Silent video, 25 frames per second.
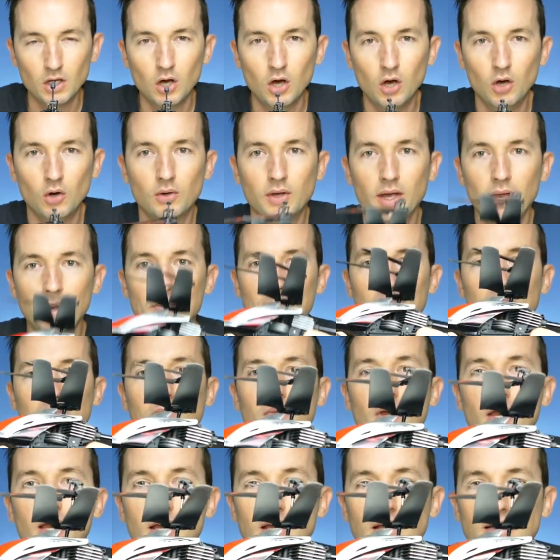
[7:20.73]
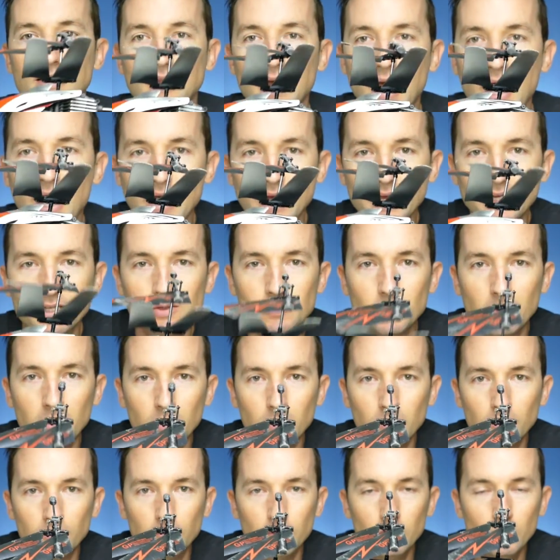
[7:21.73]
Okay, and that is my
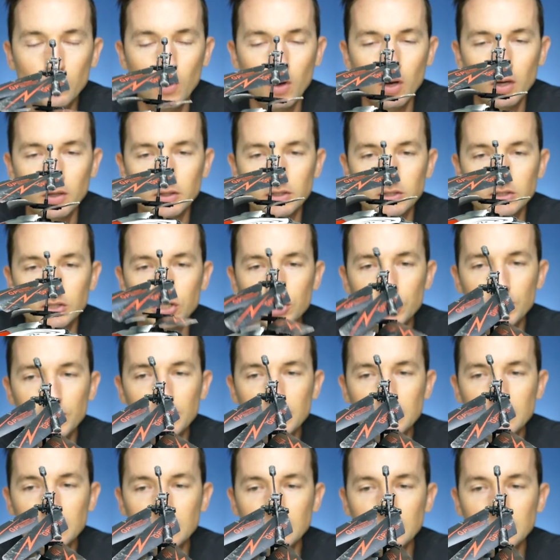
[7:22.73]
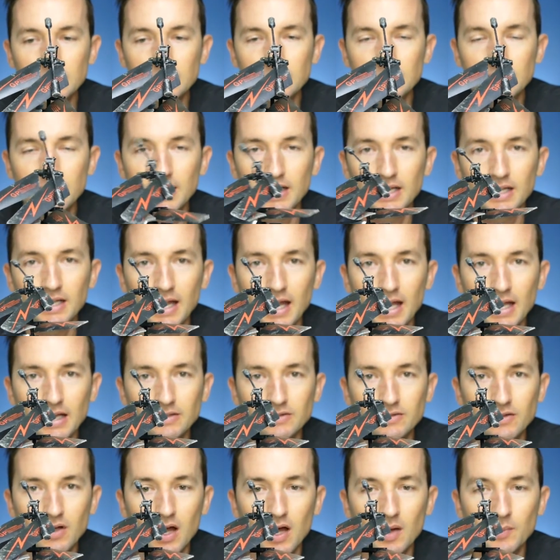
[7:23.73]
review on the G610
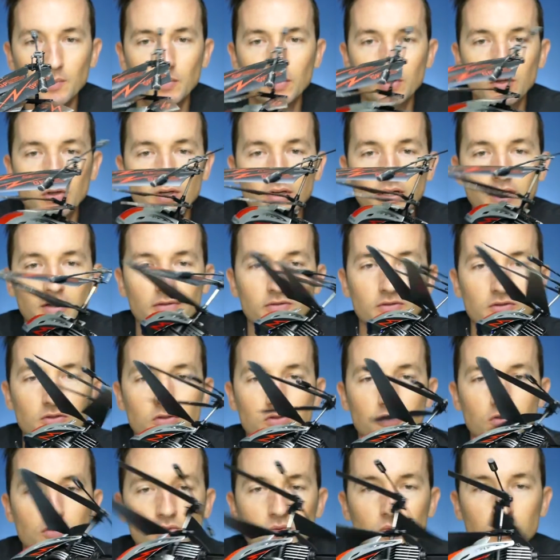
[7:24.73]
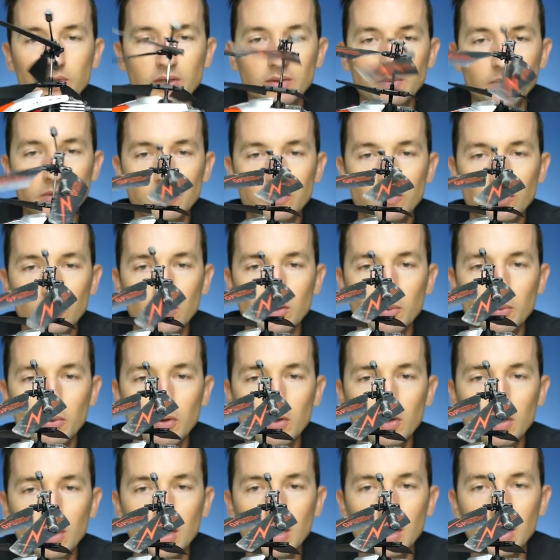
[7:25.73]
X-Copter. Extremely
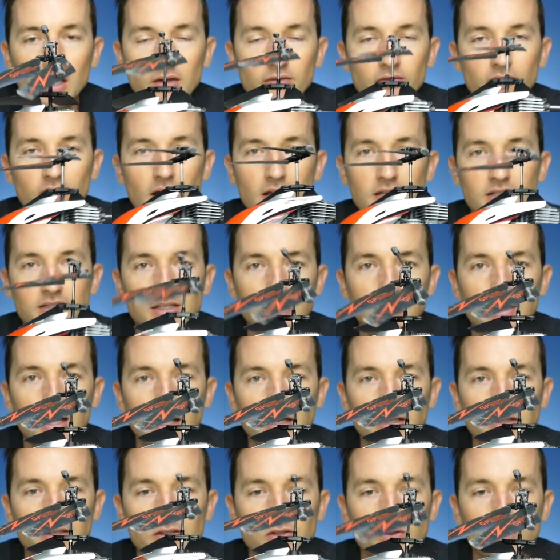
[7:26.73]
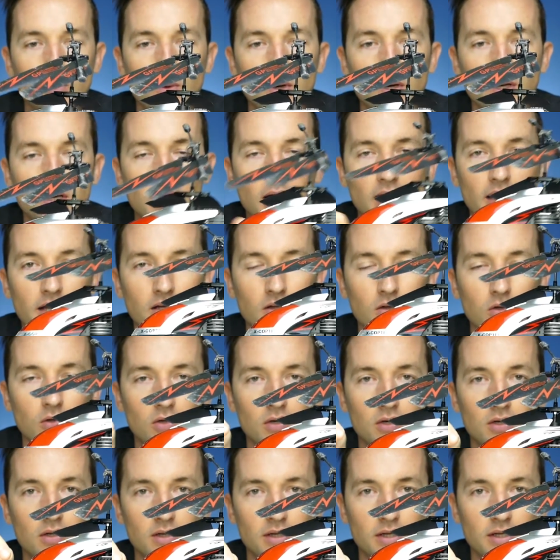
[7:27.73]
durable. If you guys did like this one, I
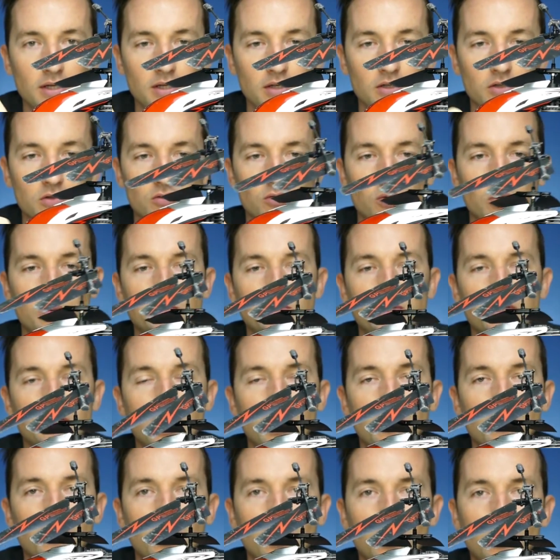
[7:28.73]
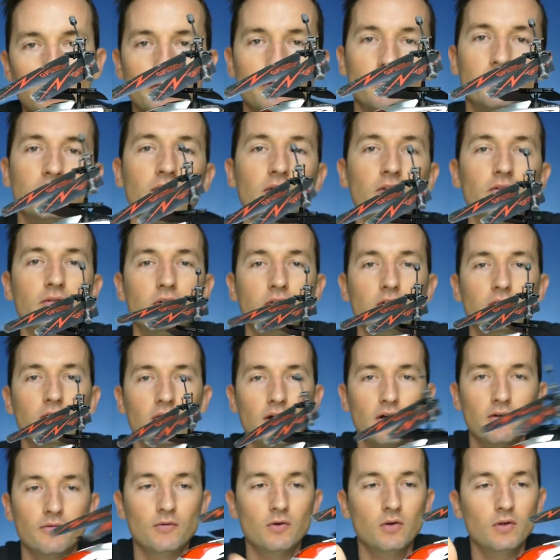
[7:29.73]
included a link in the description down below. If you found the video
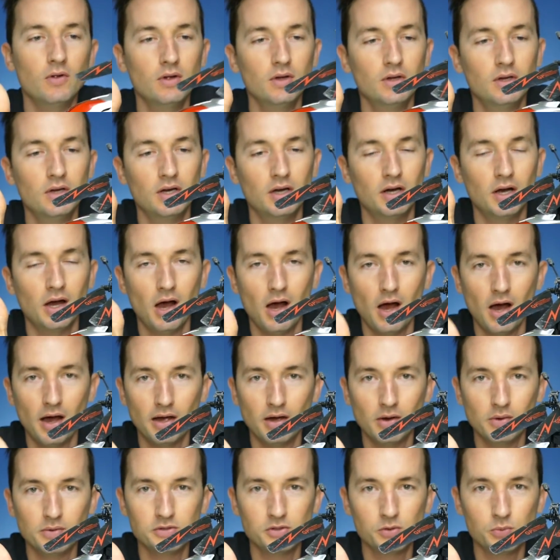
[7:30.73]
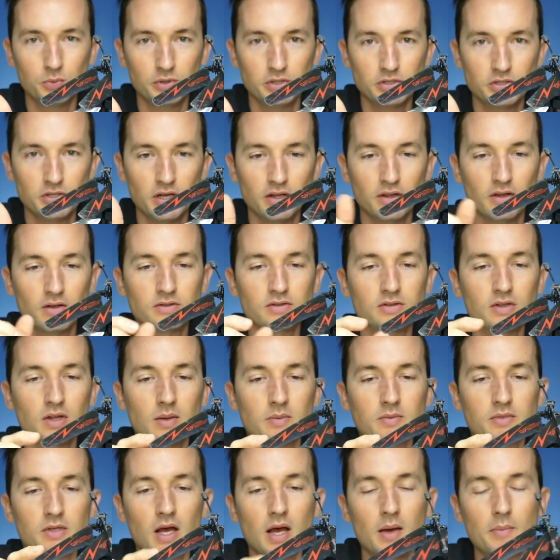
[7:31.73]
helpful, I always appreciate those
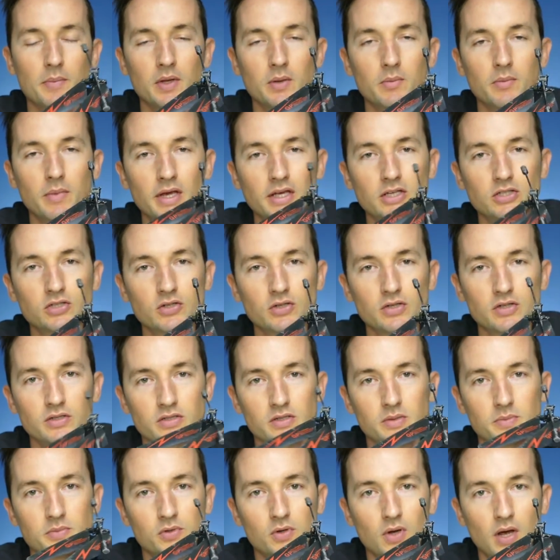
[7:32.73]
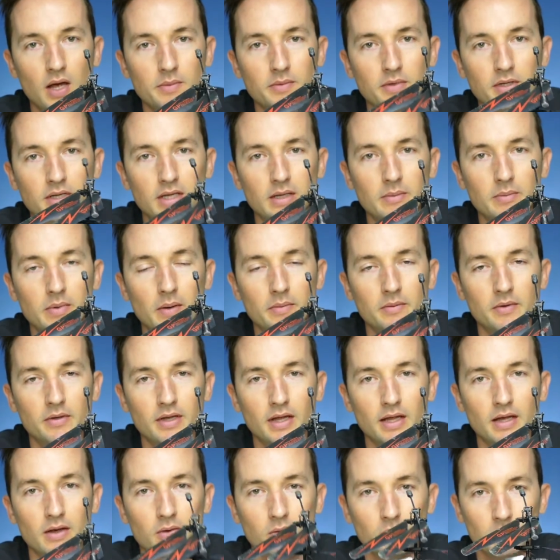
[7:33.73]
thumbs up, and make sure to subscribe to keep up to
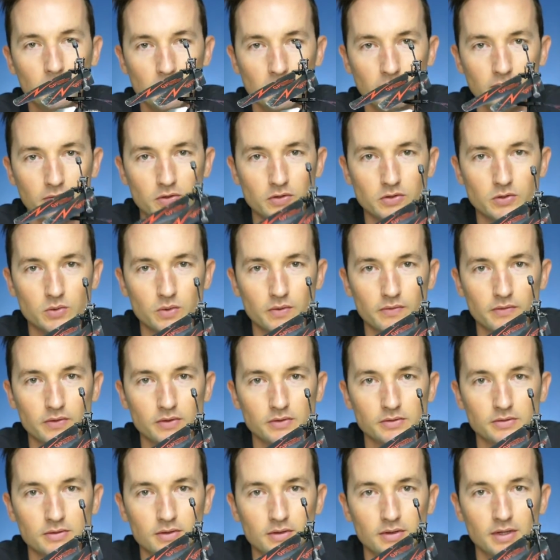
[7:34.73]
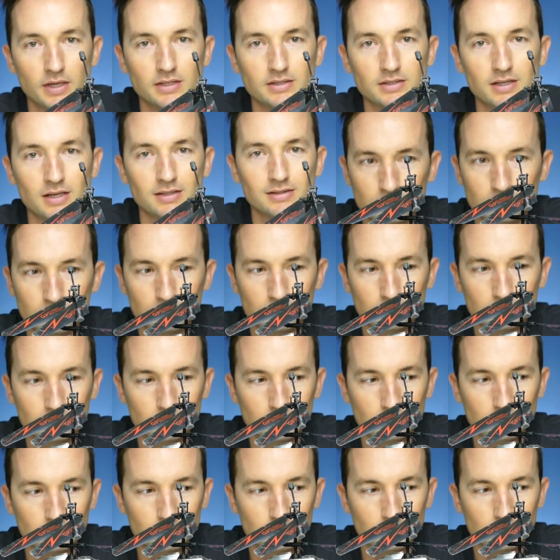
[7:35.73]
date with my future reviews. Thanks, guys.
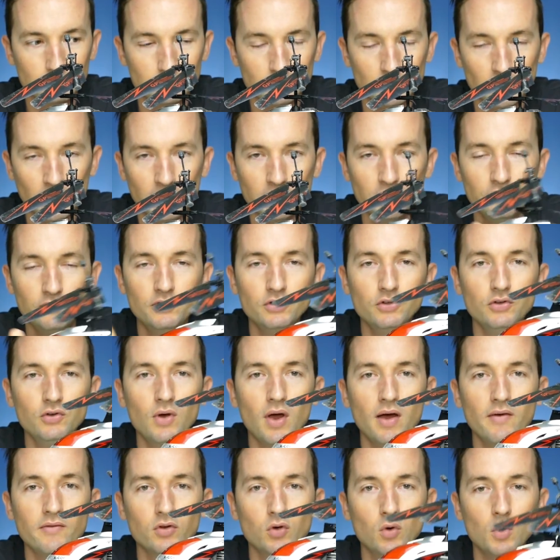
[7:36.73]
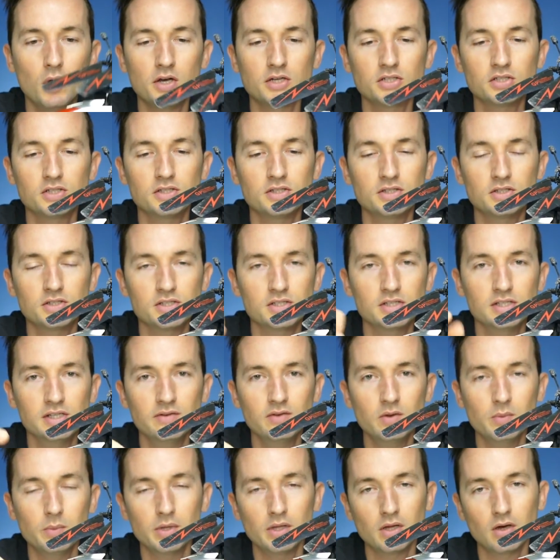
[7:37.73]
And if you do have any questions, just leave
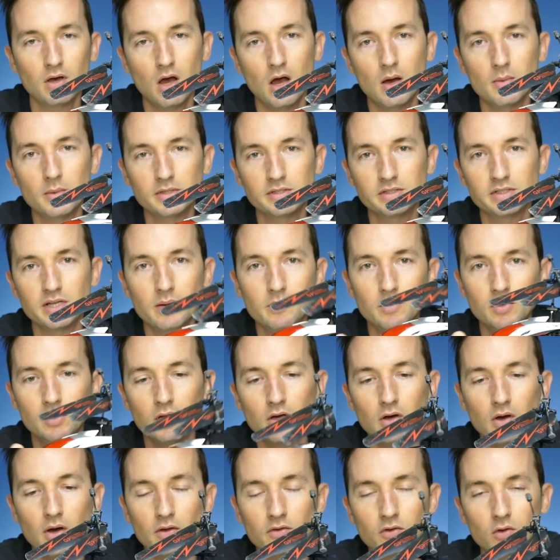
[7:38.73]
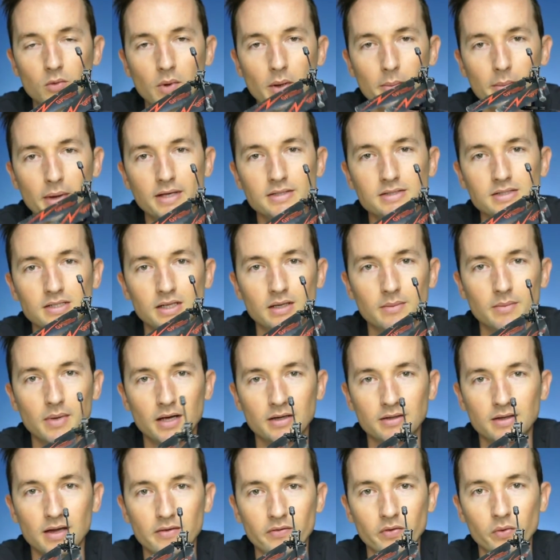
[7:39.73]
them in the comments down below. I'll do my best to get
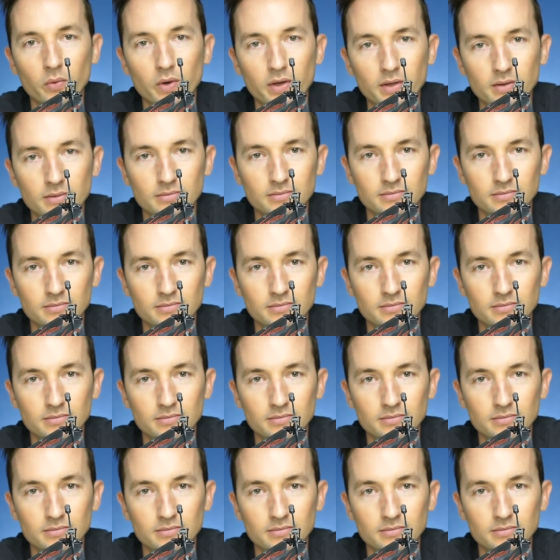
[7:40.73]
back to everyone.